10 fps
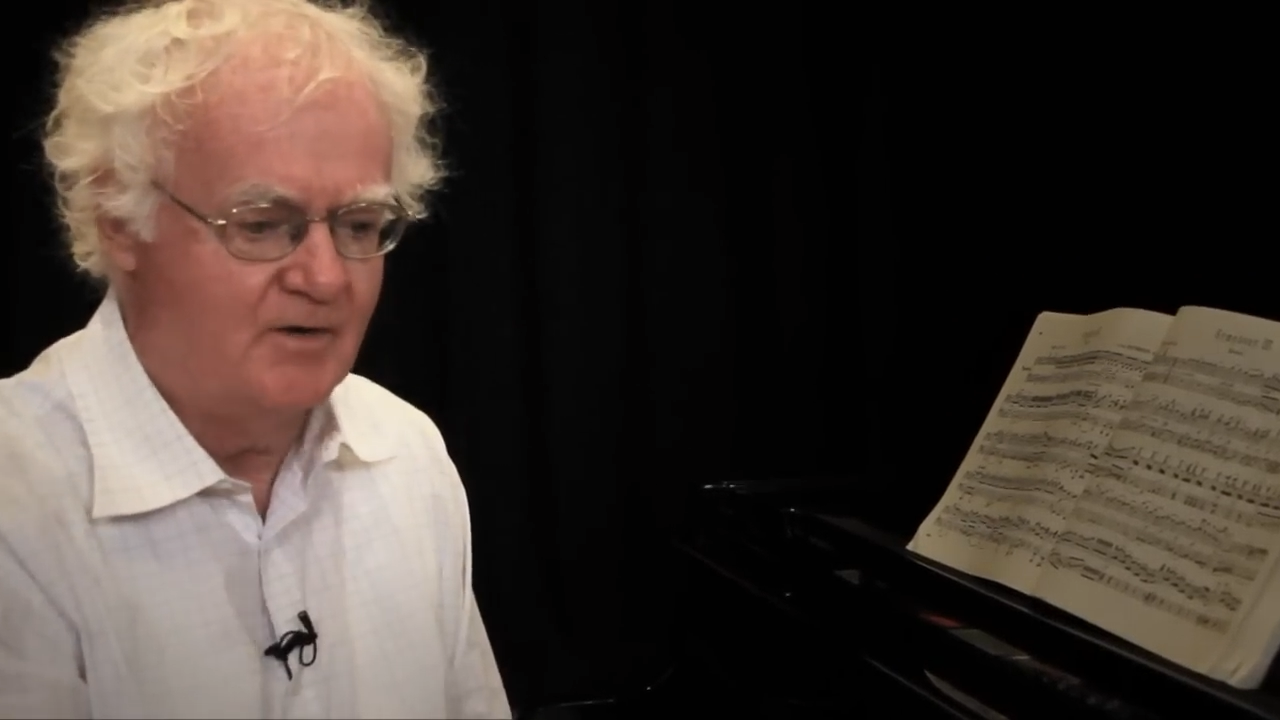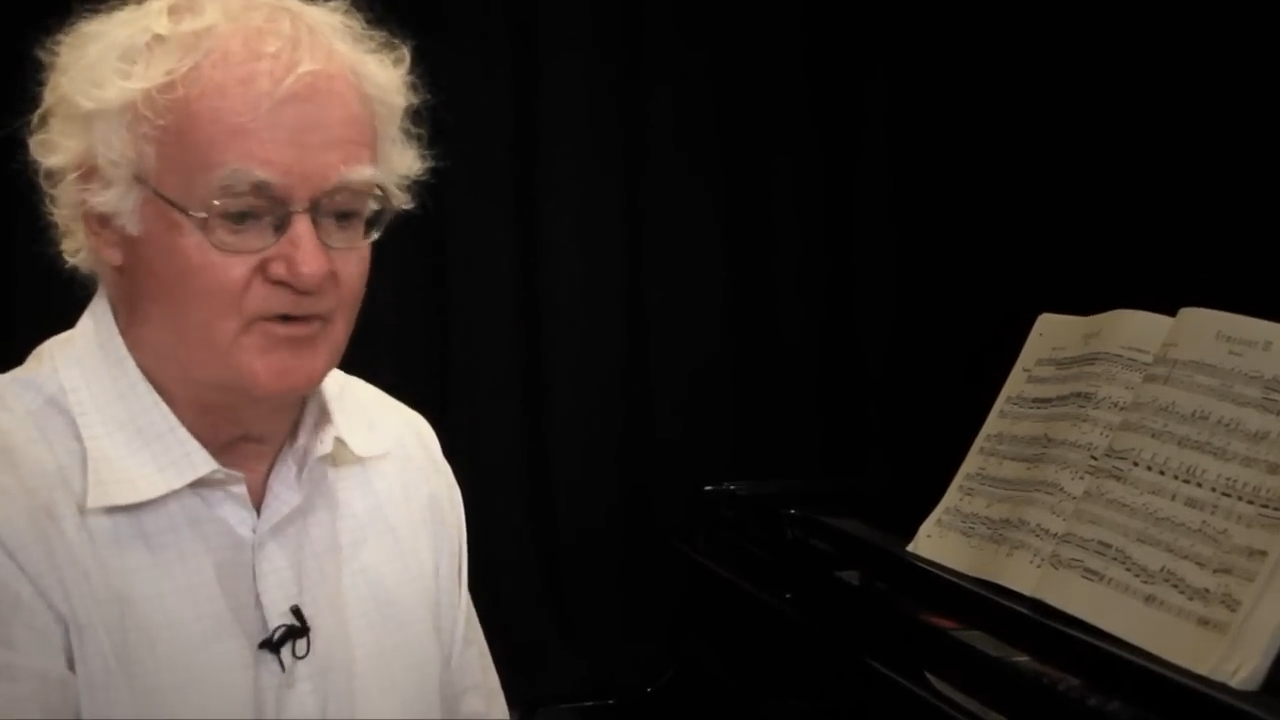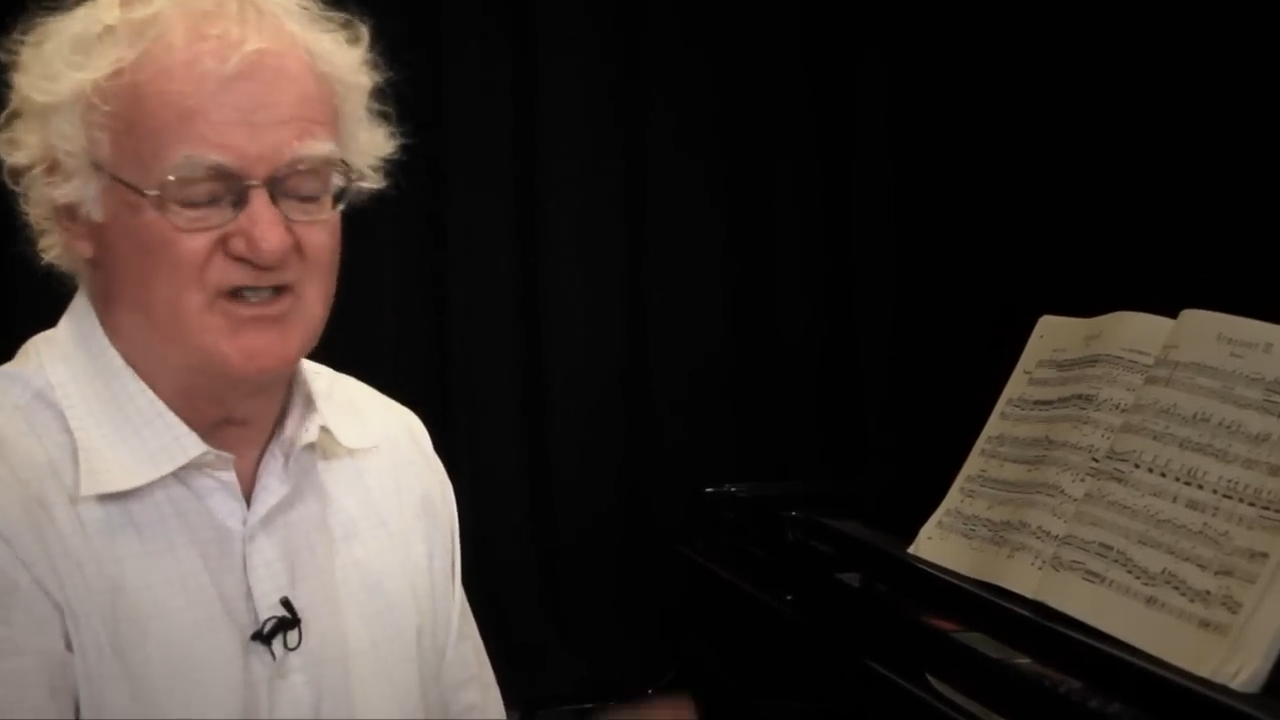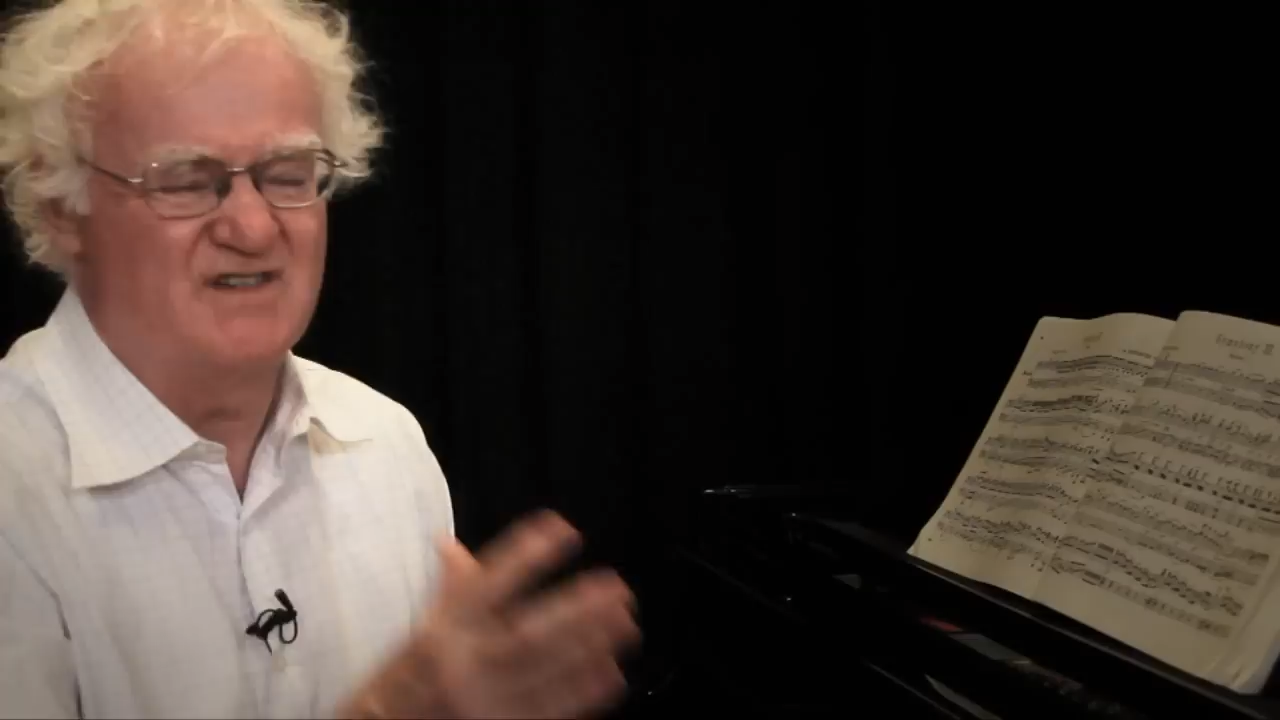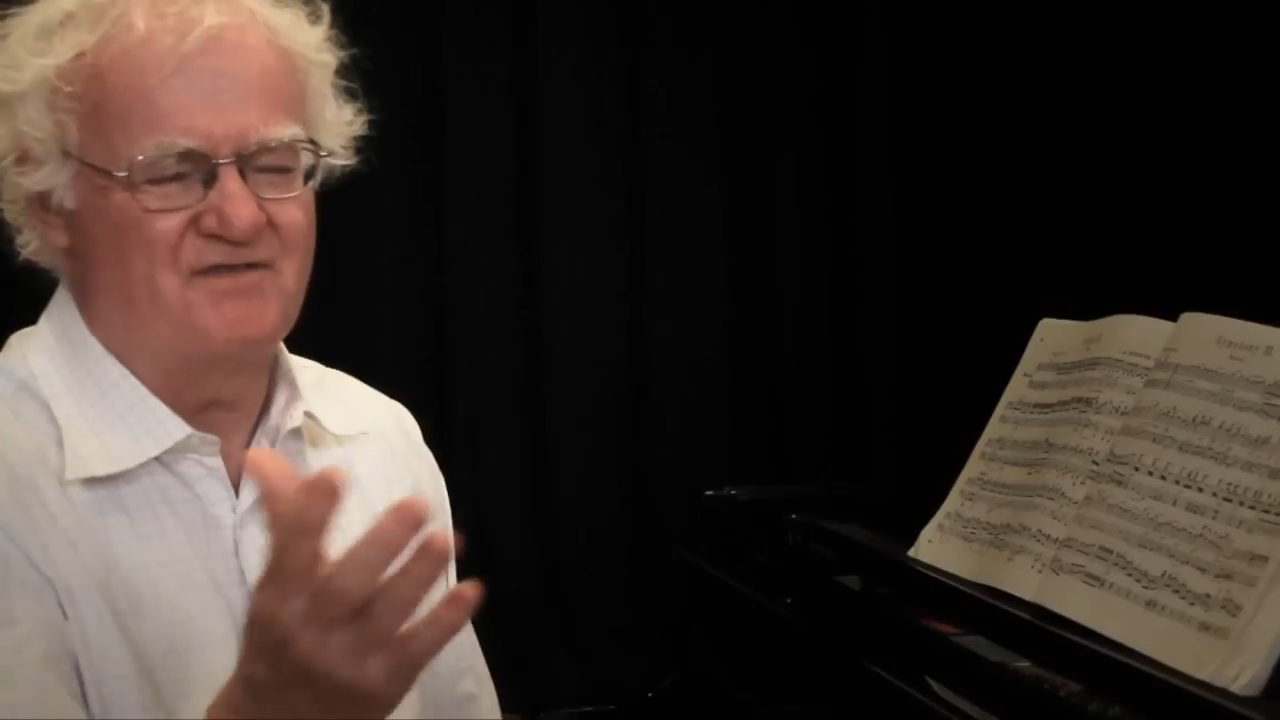
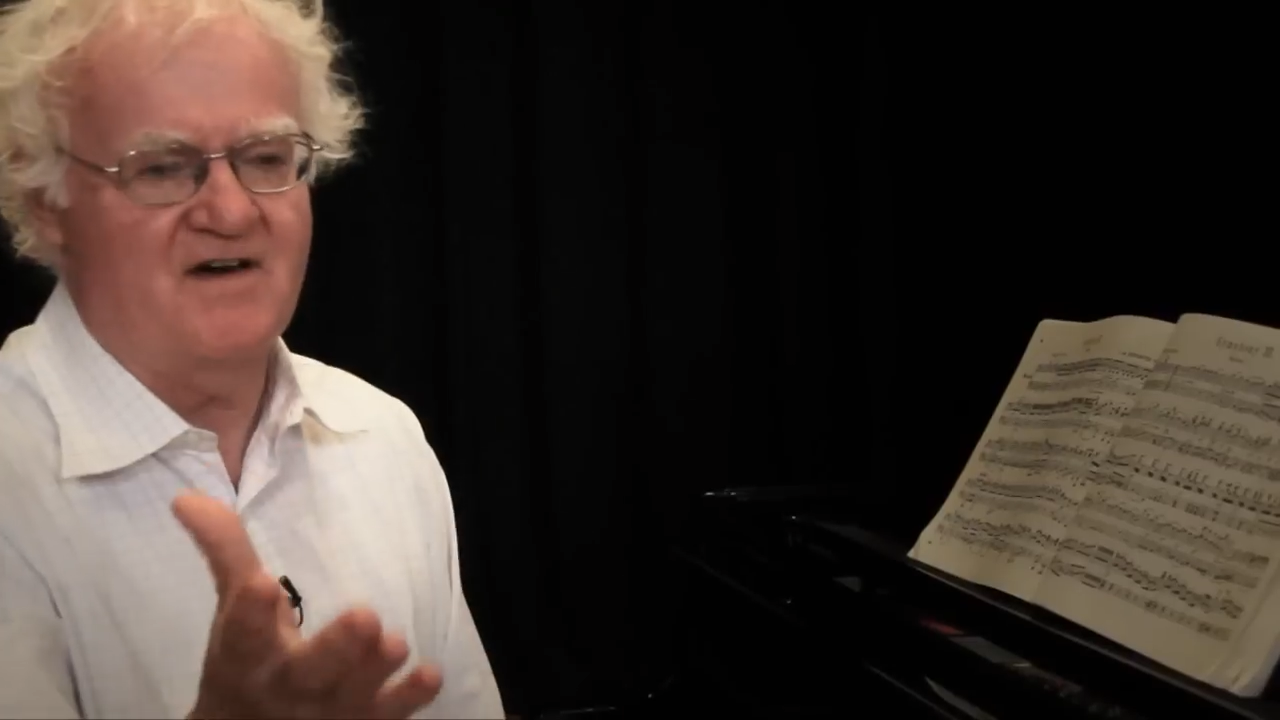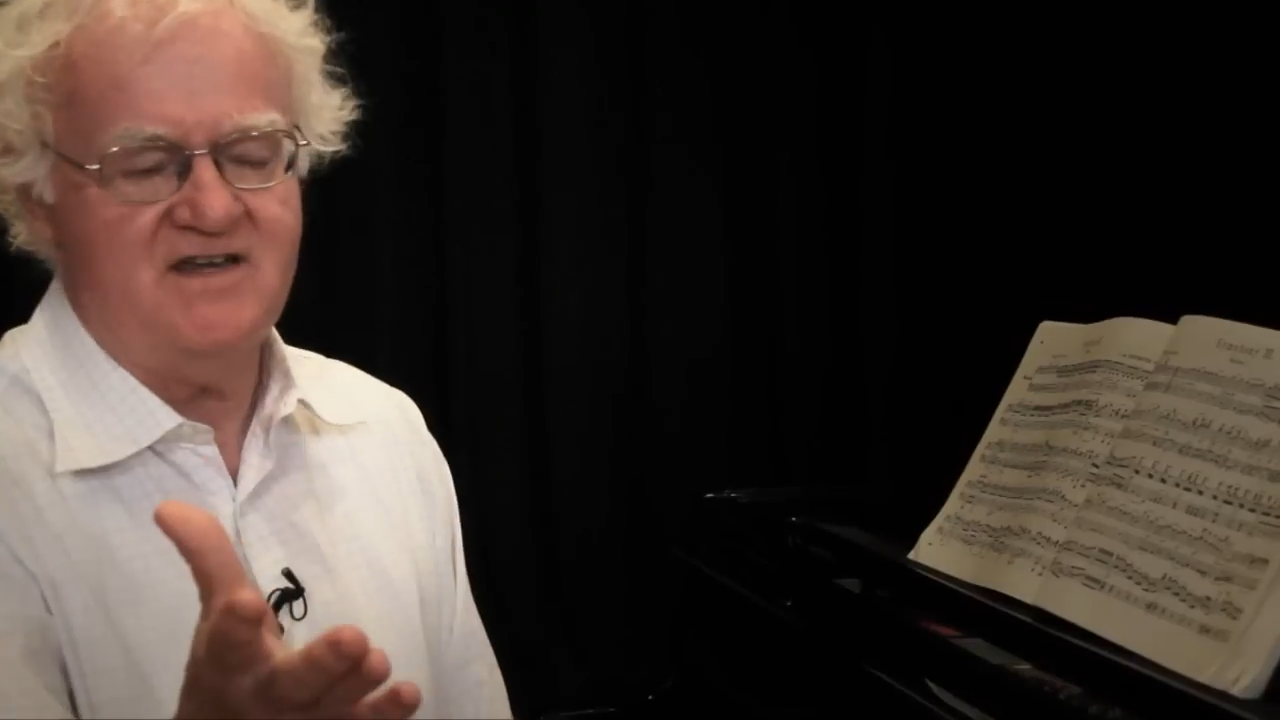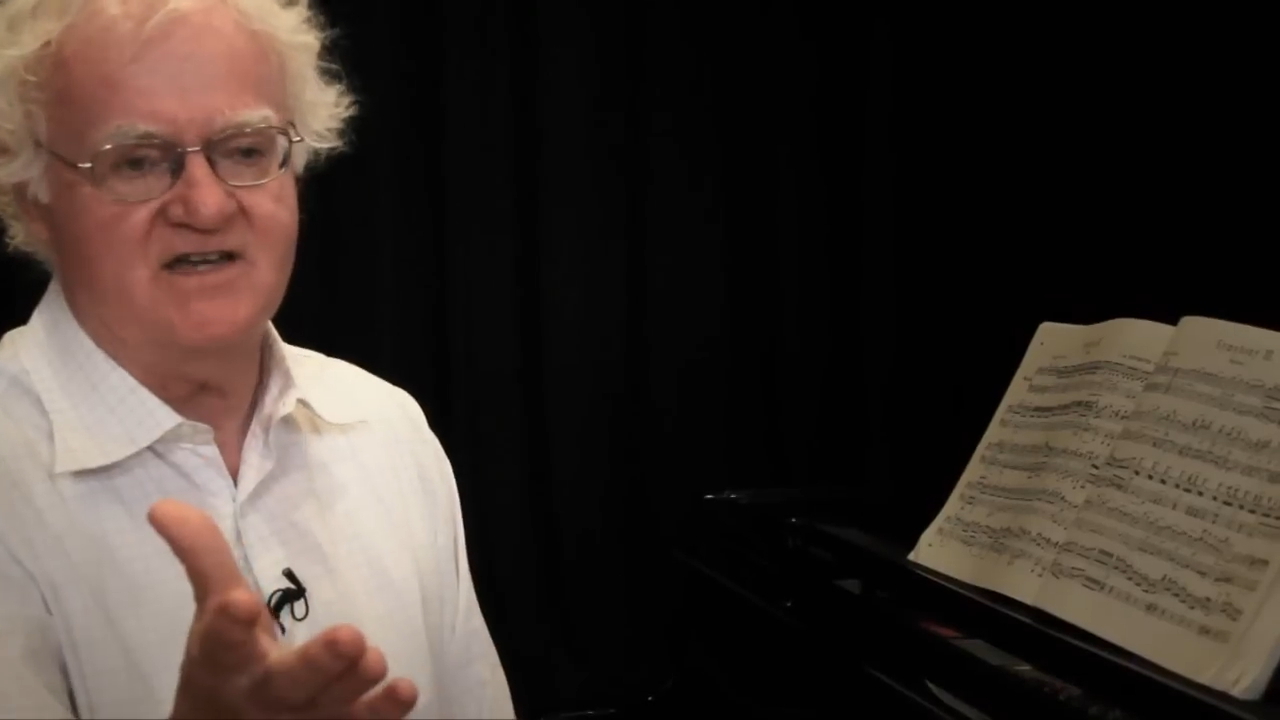which is a funny